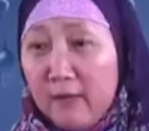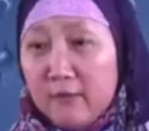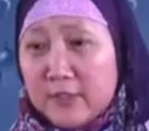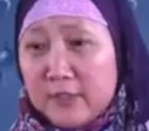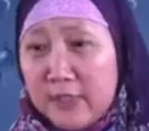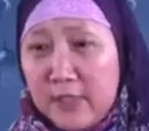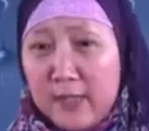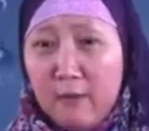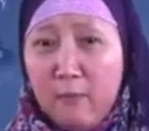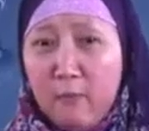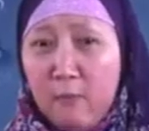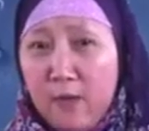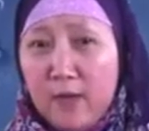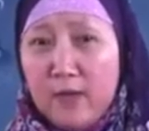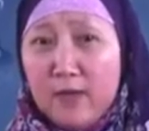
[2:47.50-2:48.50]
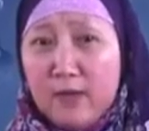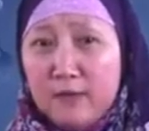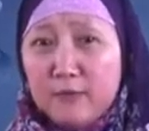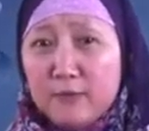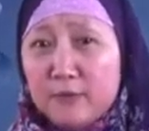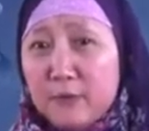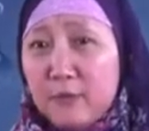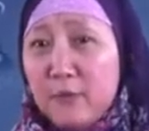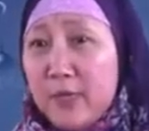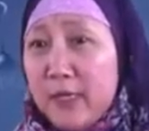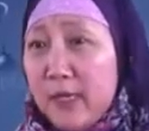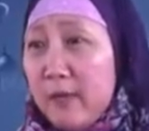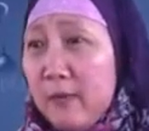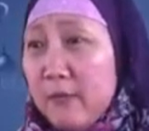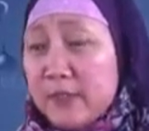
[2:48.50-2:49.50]
and I was like, what are you
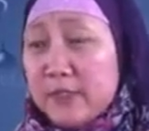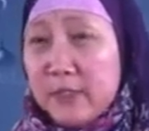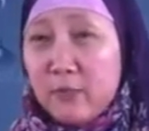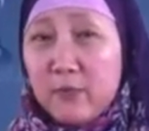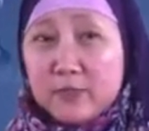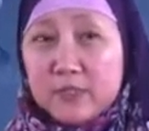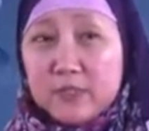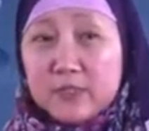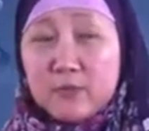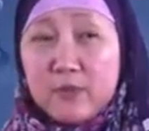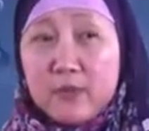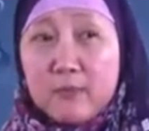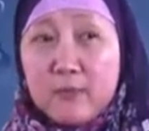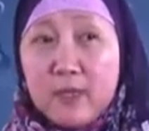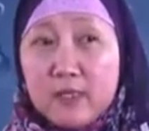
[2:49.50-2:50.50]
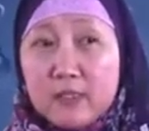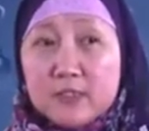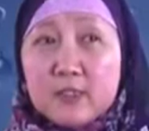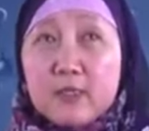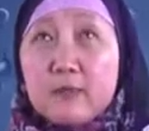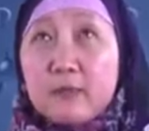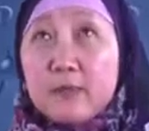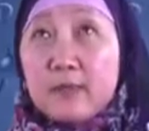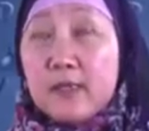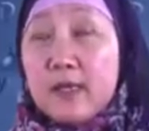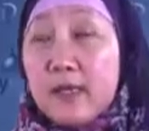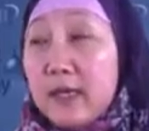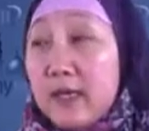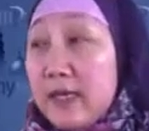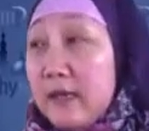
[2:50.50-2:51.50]
doing? I was just wearing my hijab, and
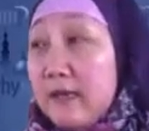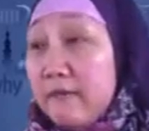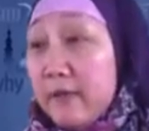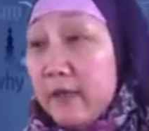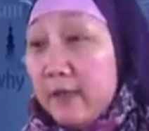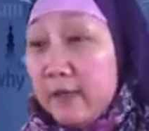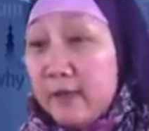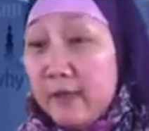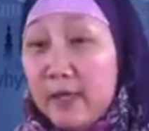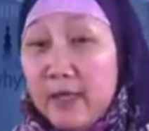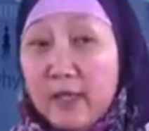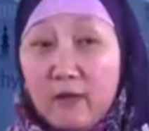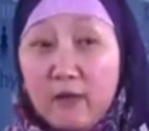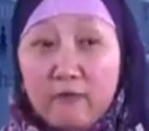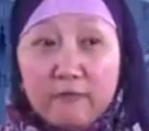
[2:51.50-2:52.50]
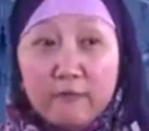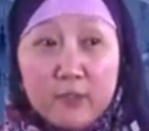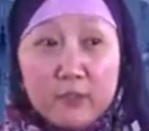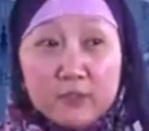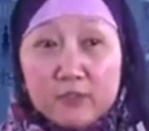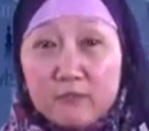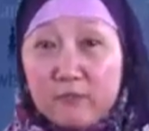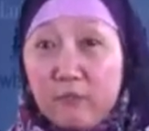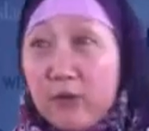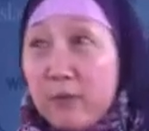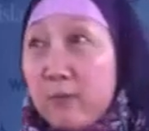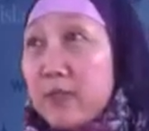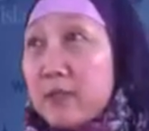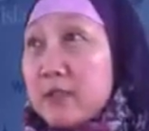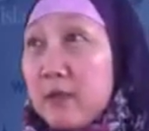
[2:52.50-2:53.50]
I even laid off because of
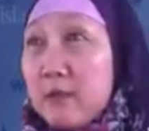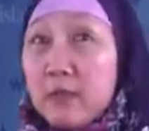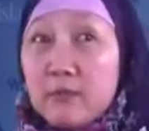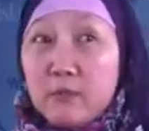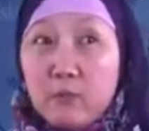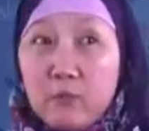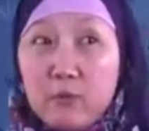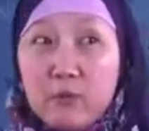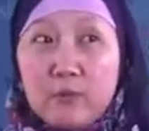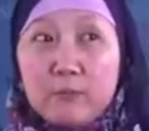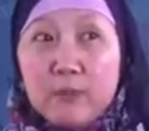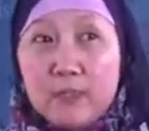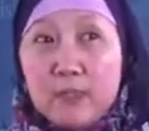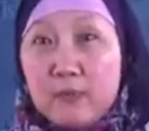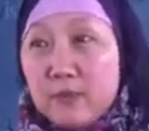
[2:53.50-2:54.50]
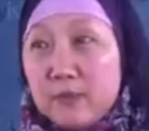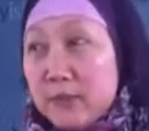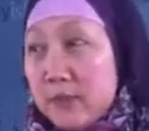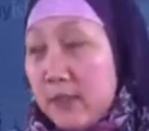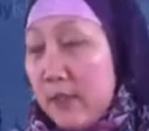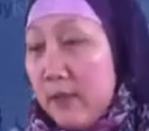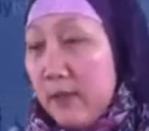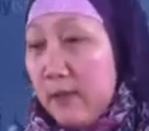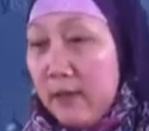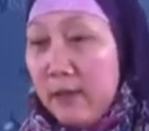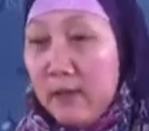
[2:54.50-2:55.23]
wearing my hijab at work, but I was like,